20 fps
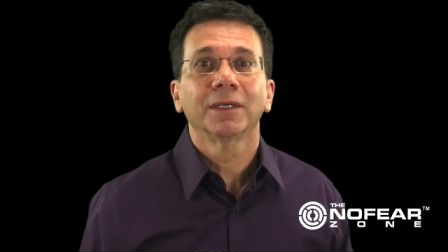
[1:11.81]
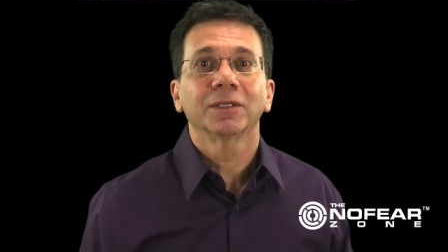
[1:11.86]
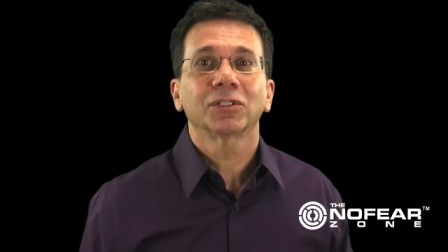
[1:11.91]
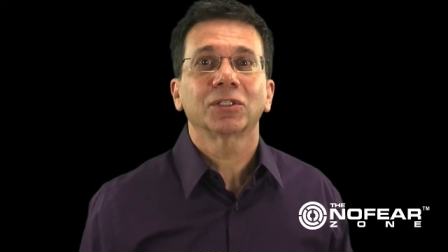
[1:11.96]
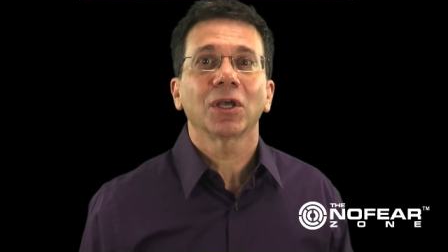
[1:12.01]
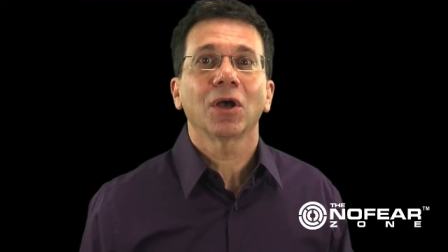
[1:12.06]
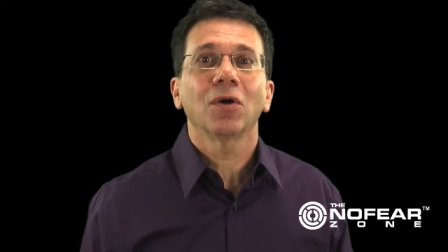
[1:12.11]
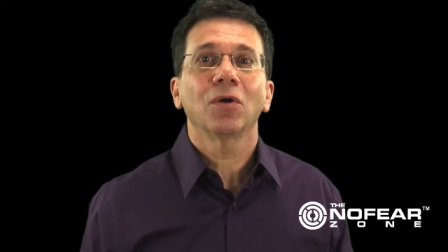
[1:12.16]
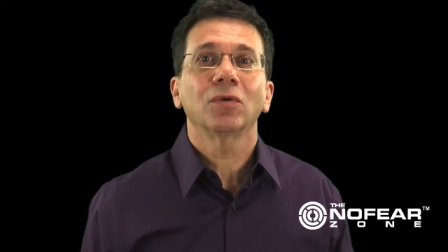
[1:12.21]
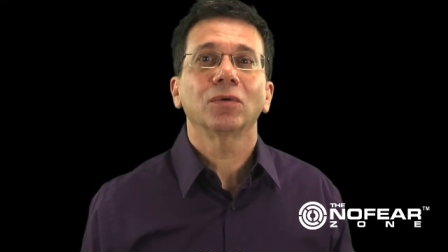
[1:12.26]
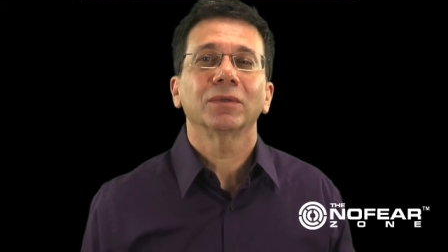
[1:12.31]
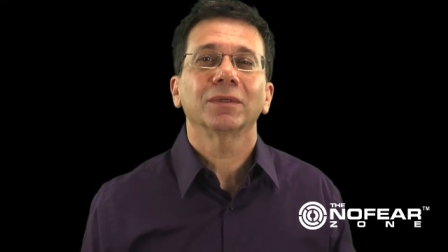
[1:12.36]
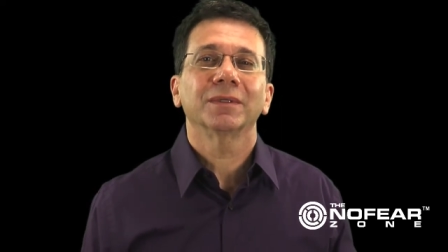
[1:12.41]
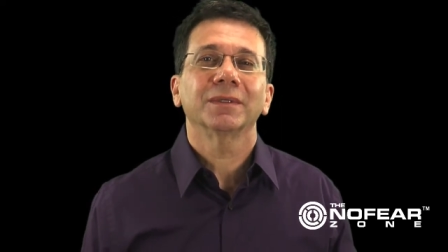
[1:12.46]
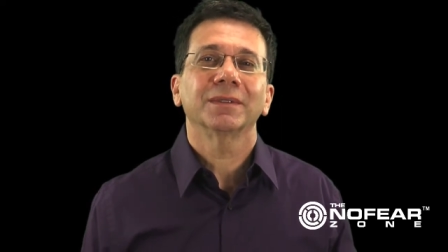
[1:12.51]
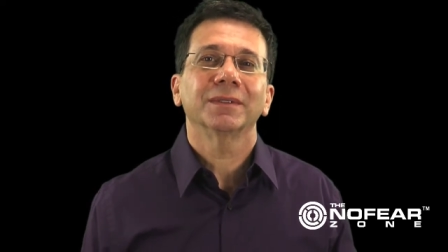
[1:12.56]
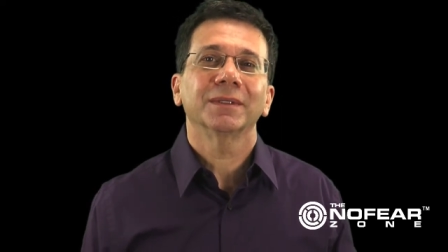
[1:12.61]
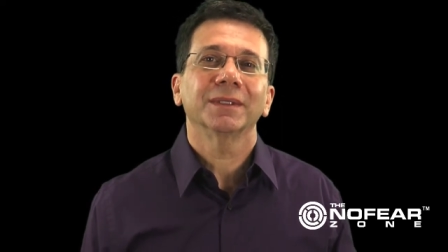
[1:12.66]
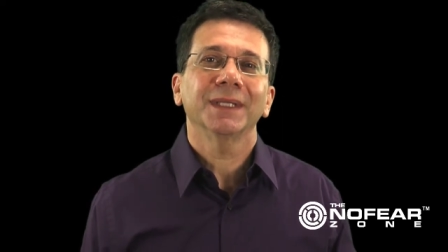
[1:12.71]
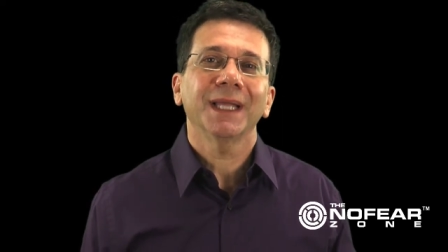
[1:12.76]
So
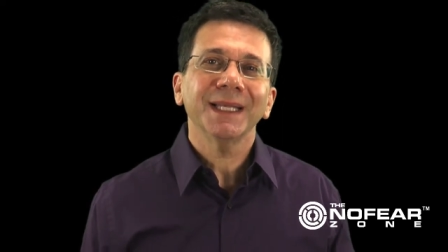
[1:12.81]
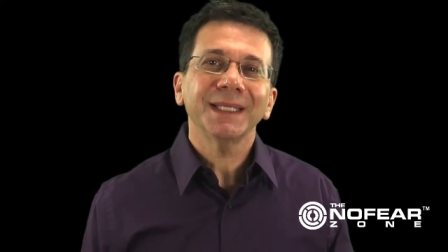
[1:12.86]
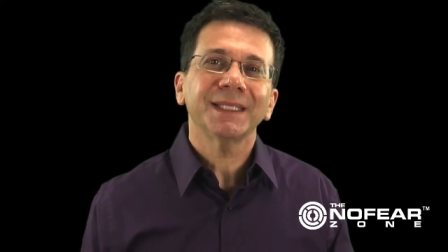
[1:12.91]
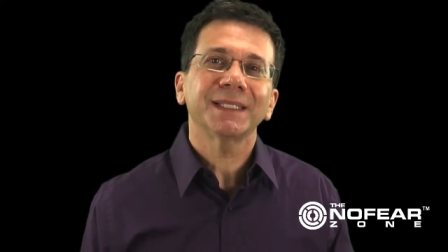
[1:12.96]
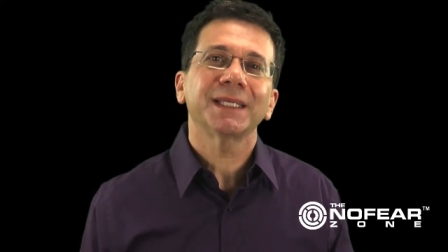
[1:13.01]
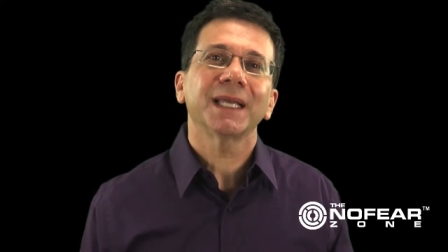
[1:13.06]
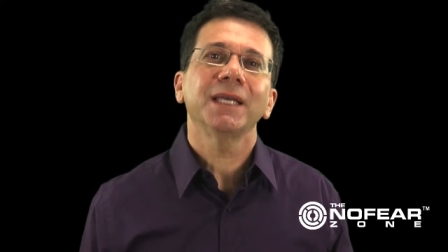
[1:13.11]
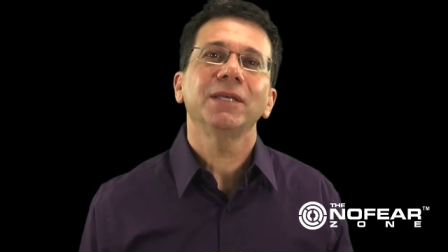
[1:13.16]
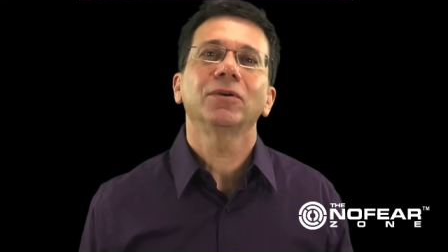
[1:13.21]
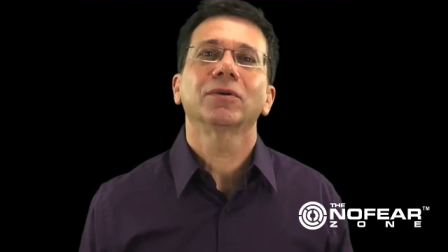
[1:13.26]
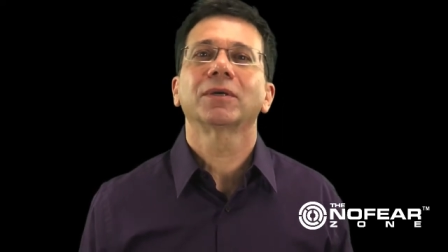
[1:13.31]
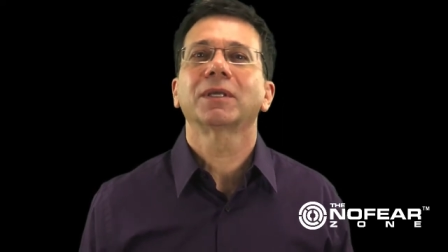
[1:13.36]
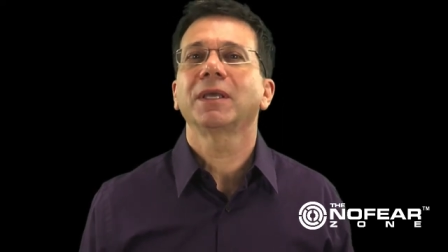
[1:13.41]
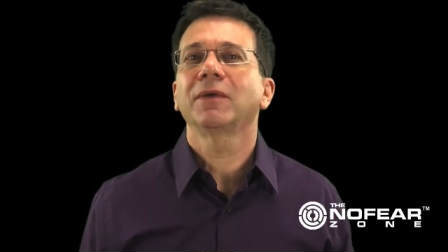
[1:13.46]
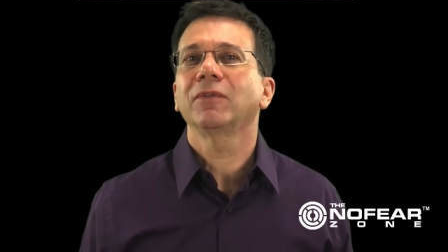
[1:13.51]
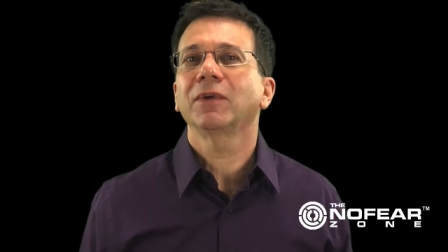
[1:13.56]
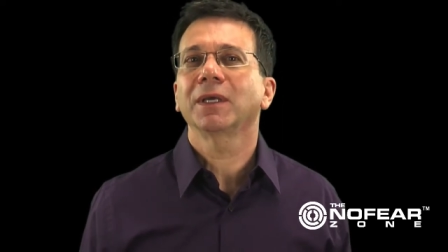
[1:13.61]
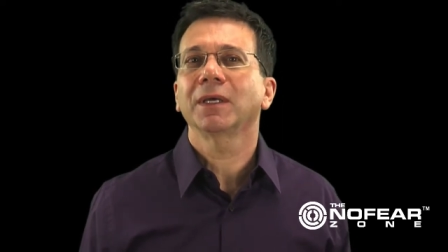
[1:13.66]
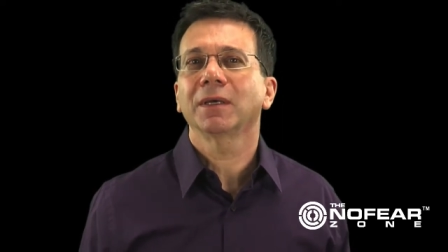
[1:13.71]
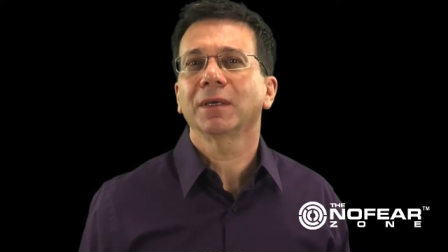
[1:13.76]
let's say you're
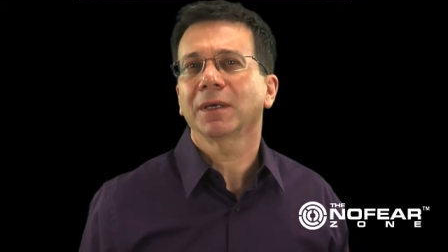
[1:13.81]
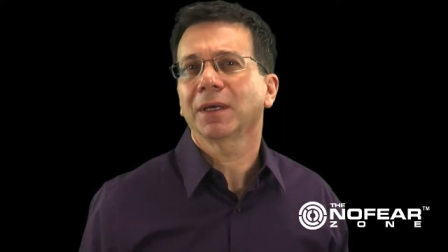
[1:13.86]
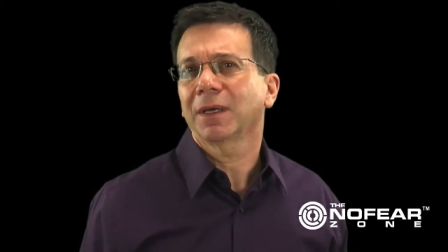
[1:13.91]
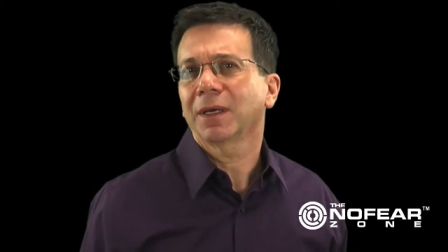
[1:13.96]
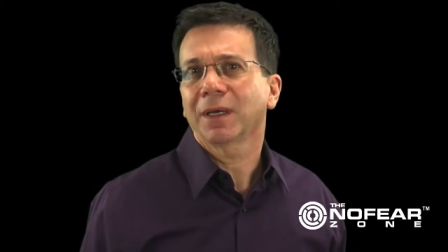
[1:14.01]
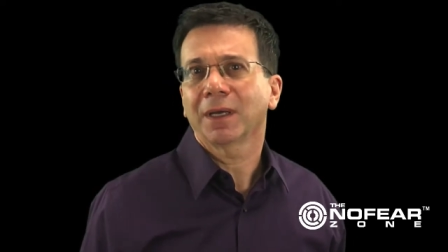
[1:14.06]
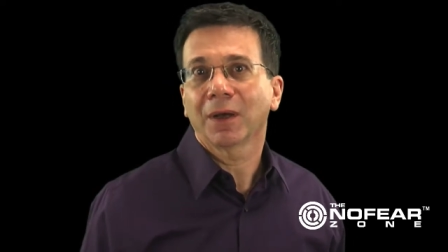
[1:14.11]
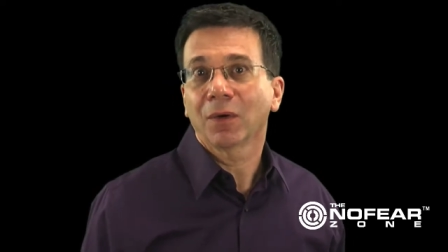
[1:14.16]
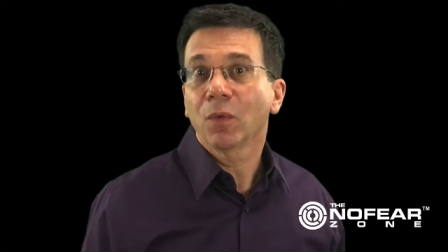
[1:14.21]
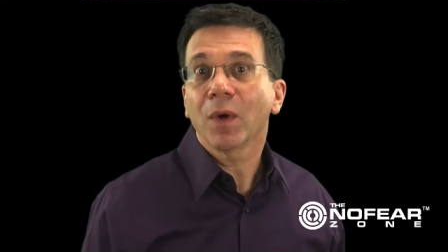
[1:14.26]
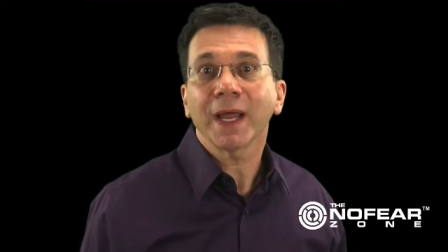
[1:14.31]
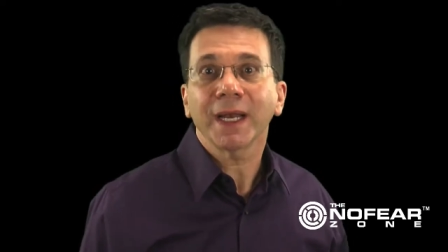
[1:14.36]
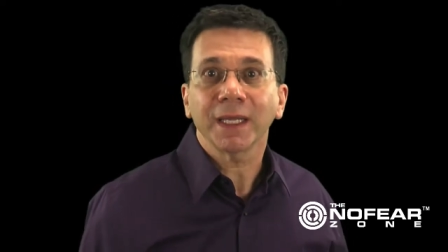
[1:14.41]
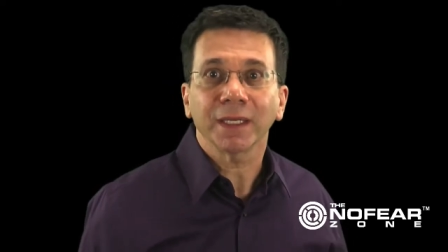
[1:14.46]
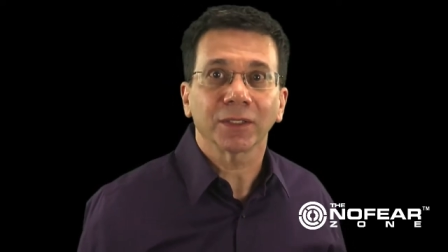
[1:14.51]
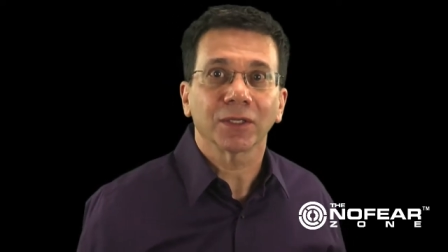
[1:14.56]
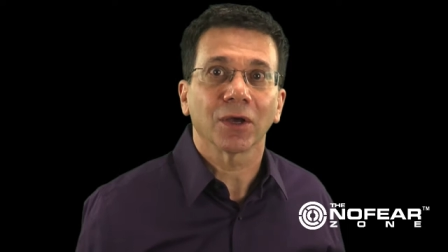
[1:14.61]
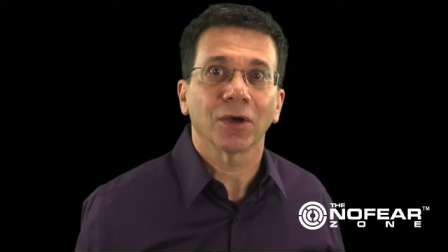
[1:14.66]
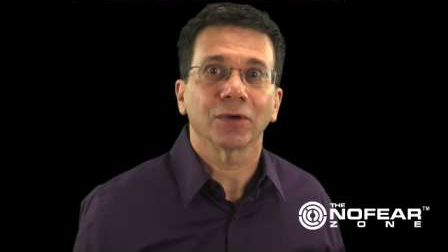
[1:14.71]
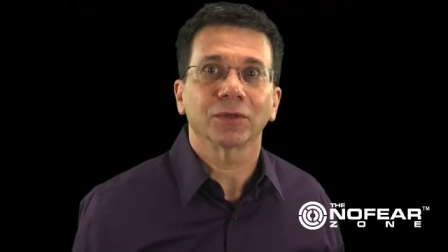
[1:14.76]
giving a, uh, a
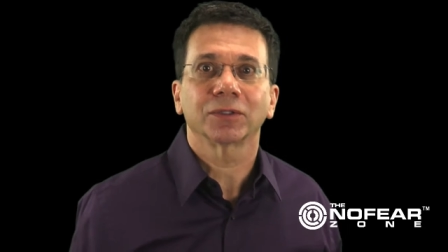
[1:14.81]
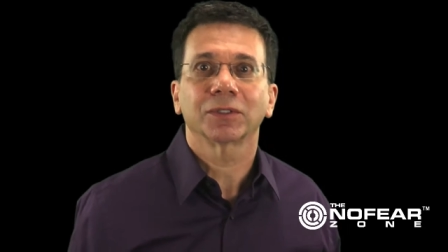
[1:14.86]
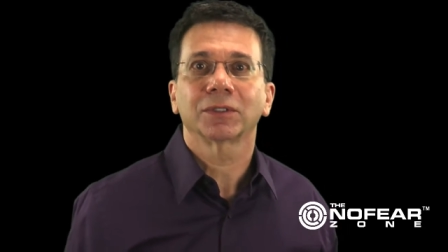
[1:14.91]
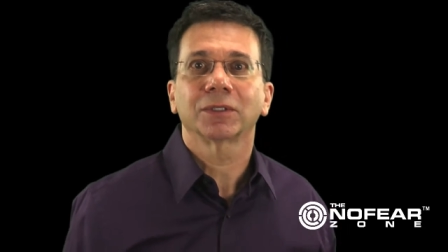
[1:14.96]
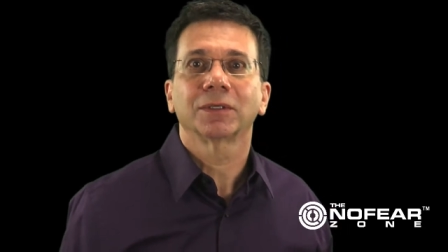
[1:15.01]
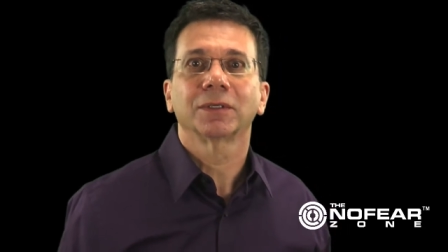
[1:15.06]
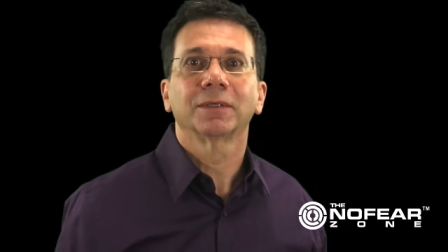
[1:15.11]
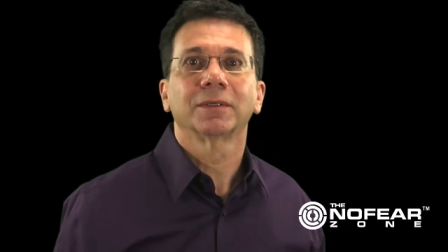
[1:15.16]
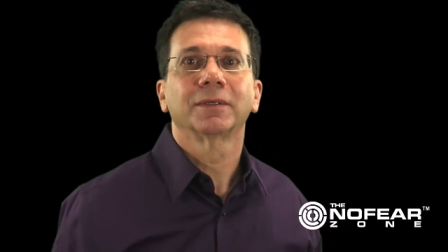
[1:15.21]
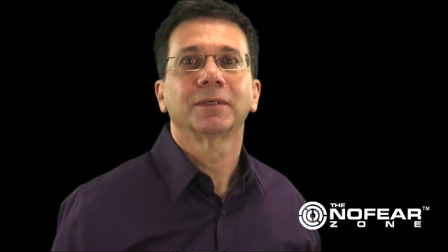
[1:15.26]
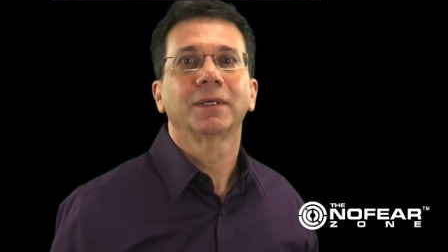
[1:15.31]
wedding toast.